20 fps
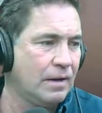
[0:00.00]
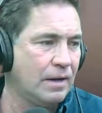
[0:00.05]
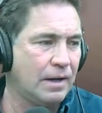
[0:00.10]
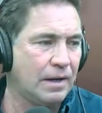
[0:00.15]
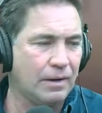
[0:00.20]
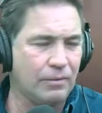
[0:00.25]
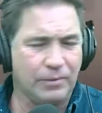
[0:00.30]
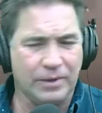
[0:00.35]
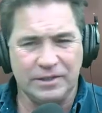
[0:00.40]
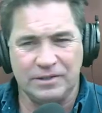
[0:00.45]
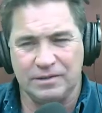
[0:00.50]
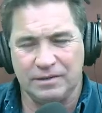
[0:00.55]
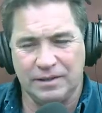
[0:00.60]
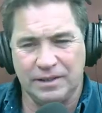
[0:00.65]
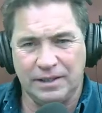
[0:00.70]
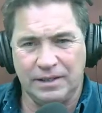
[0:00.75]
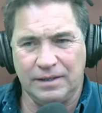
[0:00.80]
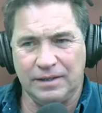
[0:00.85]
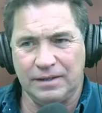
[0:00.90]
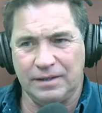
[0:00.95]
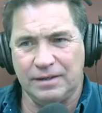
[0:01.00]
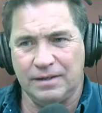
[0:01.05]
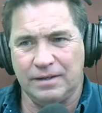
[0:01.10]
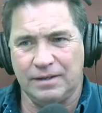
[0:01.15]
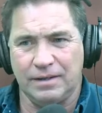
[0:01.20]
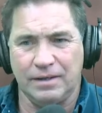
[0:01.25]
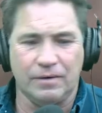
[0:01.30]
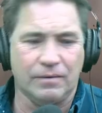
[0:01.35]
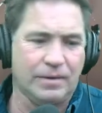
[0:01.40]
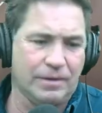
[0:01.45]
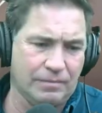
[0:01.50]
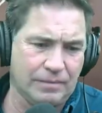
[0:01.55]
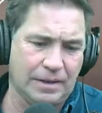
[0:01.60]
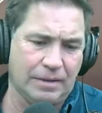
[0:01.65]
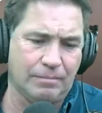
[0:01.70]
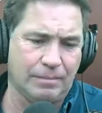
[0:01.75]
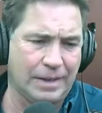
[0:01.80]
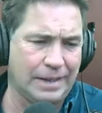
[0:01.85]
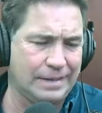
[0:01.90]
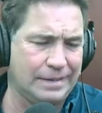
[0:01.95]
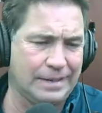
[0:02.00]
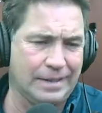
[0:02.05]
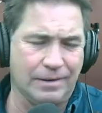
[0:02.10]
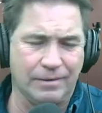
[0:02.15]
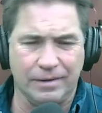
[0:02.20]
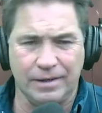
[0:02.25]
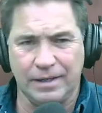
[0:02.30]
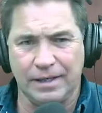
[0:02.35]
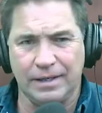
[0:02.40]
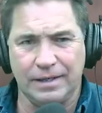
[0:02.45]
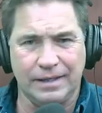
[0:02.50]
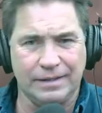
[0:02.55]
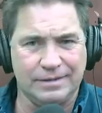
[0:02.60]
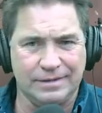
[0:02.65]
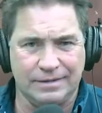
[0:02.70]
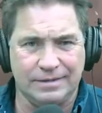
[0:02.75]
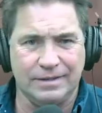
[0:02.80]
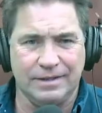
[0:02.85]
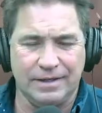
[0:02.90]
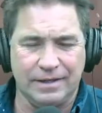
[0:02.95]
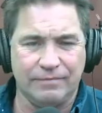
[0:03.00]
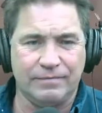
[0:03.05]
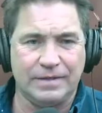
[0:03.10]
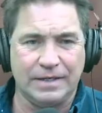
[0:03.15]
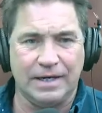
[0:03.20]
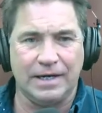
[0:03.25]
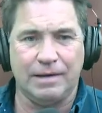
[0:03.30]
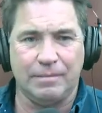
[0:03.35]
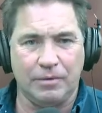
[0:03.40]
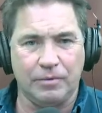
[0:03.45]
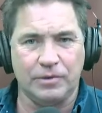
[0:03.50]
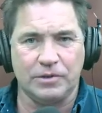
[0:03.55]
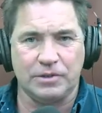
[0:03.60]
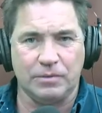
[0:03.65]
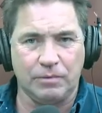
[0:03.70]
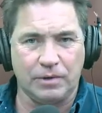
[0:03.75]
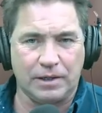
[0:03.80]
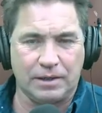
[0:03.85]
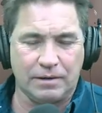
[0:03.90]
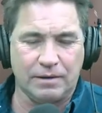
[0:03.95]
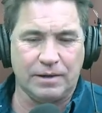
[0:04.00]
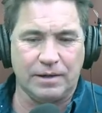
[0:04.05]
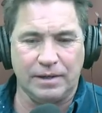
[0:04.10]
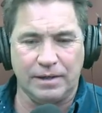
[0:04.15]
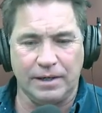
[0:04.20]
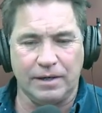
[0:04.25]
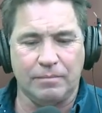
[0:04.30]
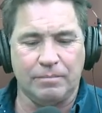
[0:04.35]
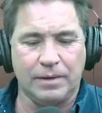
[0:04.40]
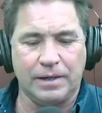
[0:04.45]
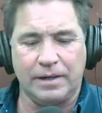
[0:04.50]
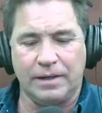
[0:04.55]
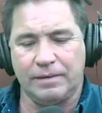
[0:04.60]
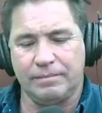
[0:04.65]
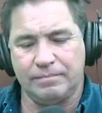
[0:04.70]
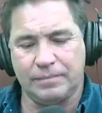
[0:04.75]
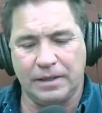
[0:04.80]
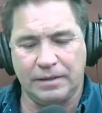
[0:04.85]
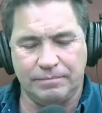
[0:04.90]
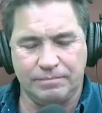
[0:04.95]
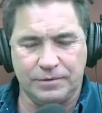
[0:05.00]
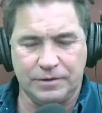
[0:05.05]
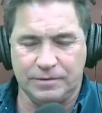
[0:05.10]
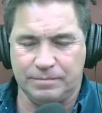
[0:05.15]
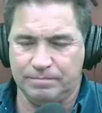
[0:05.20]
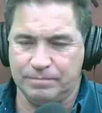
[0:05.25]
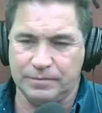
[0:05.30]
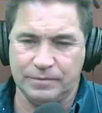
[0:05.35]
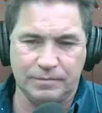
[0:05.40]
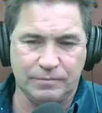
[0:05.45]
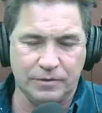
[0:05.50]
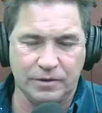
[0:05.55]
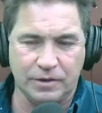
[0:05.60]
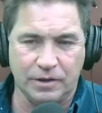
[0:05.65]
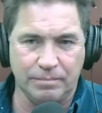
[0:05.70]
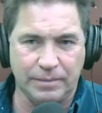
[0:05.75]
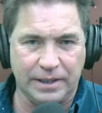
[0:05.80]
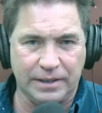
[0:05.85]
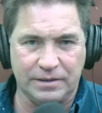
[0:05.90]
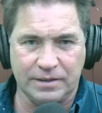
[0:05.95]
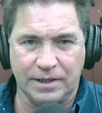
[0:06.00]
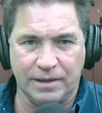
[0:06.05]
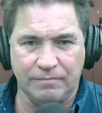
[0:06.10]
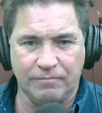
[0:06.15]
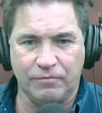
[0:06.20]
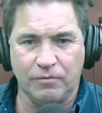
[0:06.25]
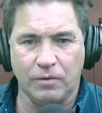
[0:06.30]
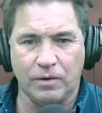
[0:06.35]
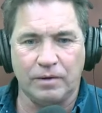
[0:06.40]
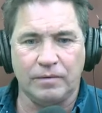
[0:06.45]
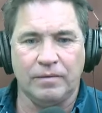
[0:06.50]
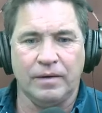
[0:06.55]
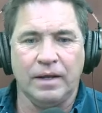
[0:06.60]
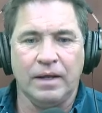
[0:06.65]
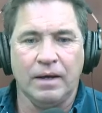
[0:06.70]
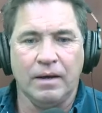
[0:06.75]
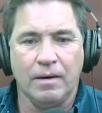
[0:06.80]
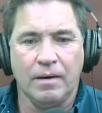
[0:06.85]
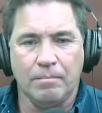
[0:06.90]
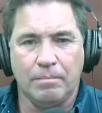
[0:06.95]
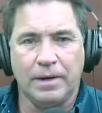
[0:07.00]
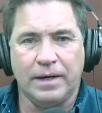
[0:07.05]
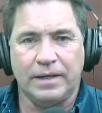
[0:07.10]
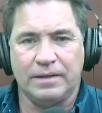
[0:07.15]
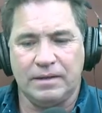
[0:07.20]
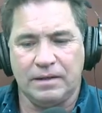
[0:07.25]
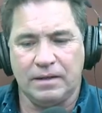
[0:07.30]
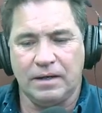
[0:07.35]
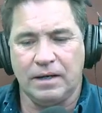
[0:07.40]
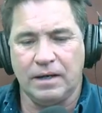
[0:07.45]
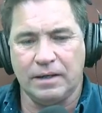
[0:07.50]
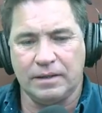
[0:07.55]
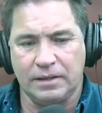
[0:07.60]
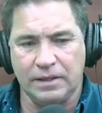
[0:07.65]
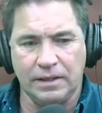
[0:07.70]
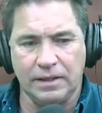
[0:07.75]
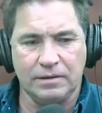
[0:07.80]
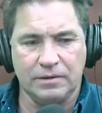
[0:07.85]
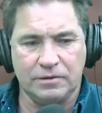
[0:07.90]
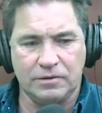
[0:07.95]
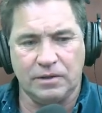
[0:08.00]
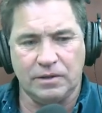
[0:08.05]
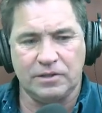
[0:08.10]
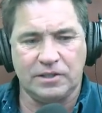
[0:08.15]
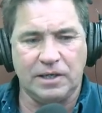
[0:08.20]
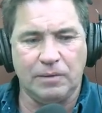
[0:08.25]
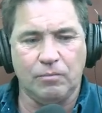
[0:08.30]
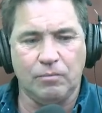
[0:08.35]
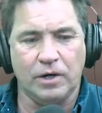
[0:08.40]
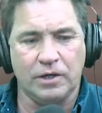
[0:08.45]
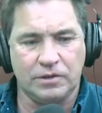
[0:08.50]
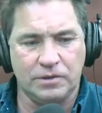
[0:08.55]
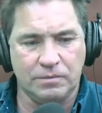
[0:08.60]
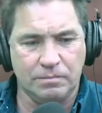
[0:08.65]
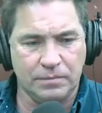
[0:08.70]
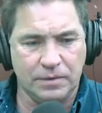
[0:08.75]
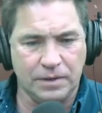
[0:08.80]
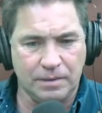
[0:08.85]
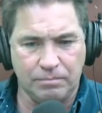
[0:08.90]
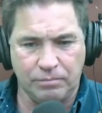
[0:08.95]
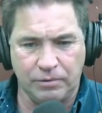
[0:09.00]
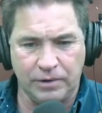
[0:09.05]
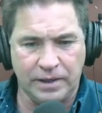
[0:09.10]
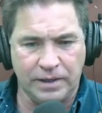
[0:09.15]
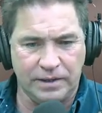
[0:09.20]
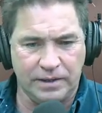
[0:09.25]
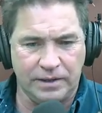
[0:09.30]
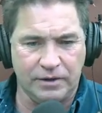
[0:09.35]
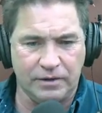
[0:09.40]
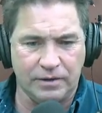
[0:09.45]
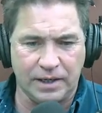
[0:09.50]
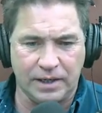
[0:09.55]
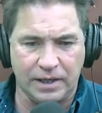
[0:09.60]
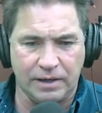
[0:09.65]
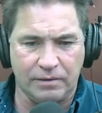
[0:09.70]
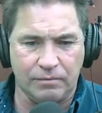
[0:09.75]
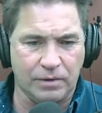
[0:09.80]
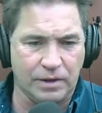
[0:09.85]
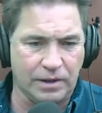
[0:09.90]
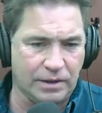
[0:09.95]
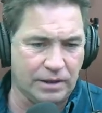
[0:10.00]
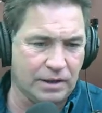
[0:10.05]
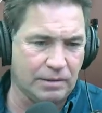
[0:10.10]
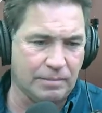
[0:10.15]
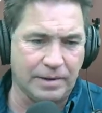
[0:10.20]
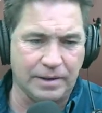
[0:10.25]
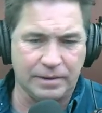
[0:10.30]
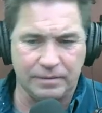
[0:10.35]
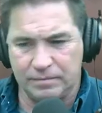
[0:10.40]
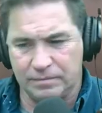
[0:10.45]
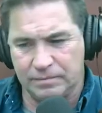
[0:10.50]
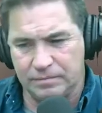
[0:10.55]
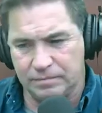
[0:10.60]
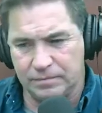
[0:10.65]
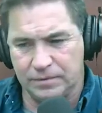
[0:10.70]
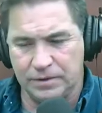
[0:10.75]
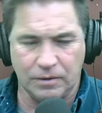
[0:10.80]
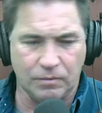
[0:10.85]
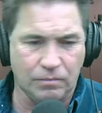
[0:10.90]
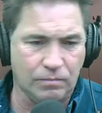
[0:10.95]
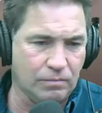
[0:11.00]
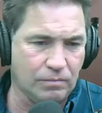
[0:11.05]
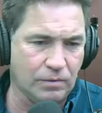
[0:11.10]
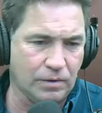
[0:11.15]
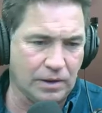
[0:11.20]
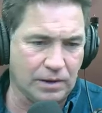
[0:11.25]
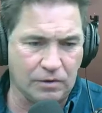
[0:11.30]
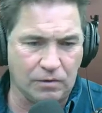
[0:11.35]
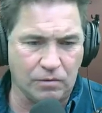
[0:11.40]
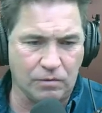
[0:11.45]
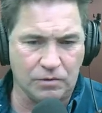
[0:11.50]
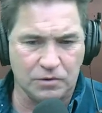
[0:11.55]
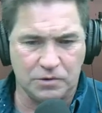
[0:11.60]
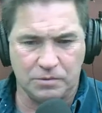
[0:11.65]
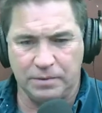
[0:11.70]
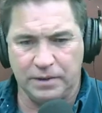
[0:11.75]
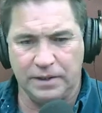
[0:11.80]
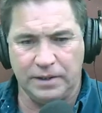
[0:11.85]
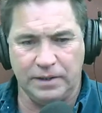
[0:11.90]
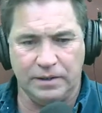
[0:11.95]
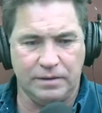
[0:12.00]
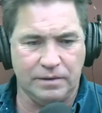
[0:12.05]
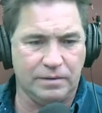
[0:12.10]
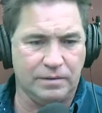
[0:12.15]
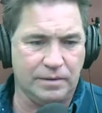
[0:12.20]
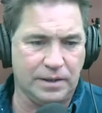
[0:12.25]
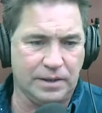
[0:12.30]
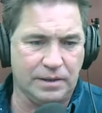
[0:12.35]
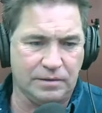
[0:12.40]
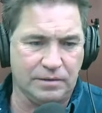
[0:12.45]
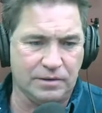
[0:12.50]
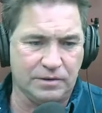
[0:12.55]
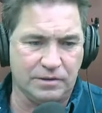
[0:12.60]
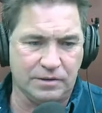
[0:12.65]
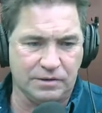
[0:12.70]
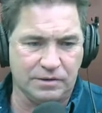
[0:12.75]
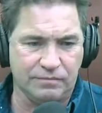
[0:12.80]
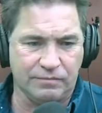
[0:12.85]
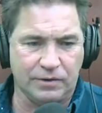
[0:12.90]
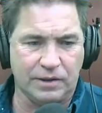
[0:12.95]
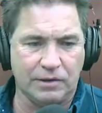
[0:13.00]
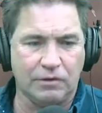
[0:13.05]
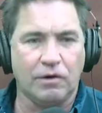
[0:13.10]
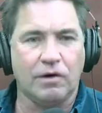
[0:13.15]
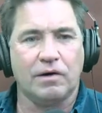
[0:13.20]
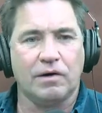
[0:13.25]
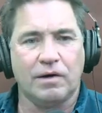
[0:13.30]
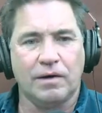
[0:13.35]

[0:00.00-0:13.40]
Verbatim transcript: uh, recently, uh, you know, in, in my town, and I, I just didn't have time. I wish I would have gone now, but I, I just couldn't make time for it. But again, so let's keep watching uh, Brandon here. I got it running at about you know, one and a quarter speed, and, and this isn't very long